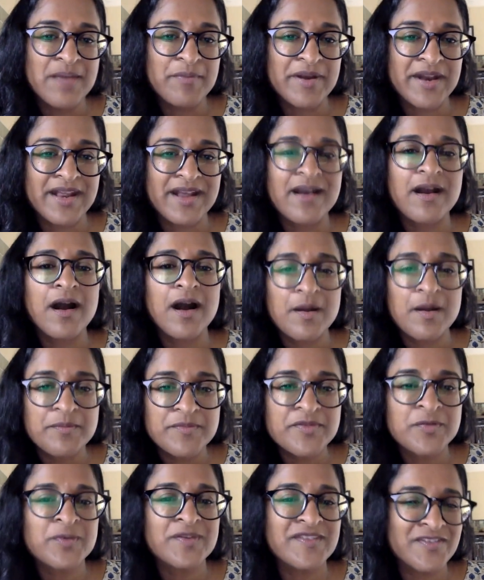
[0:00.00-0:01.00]
but it
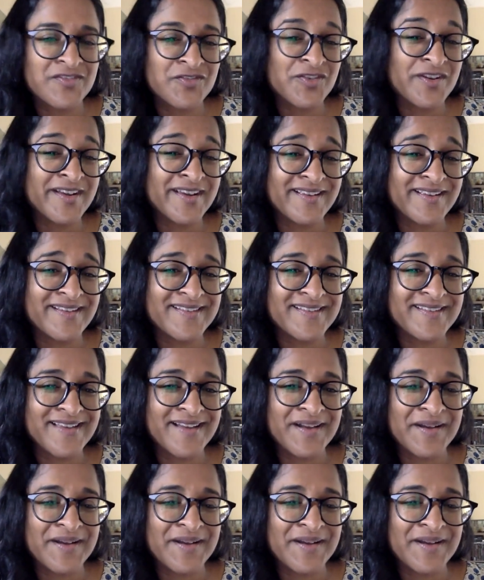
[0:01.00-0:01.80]
comes with strings.